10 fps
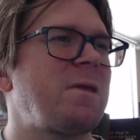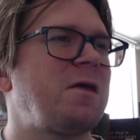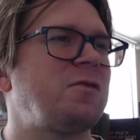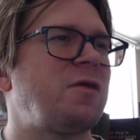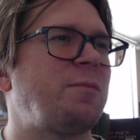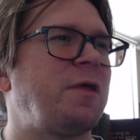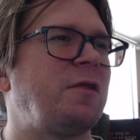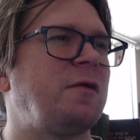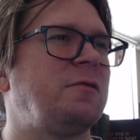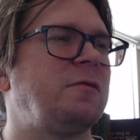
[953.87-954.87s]
something
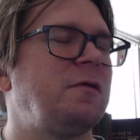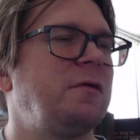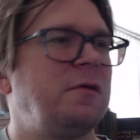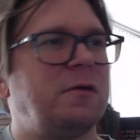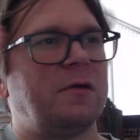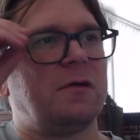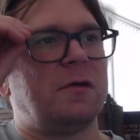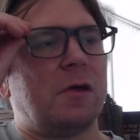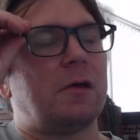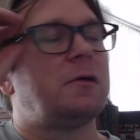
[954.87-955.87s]
that
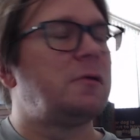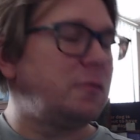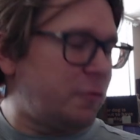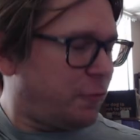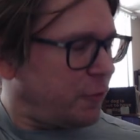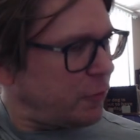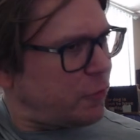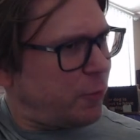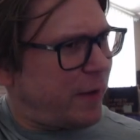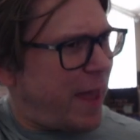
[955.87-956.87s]
refer
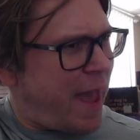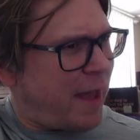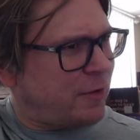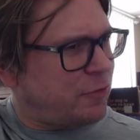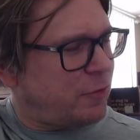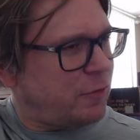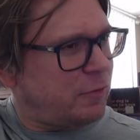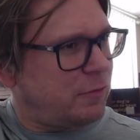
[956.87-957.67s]
to an actor.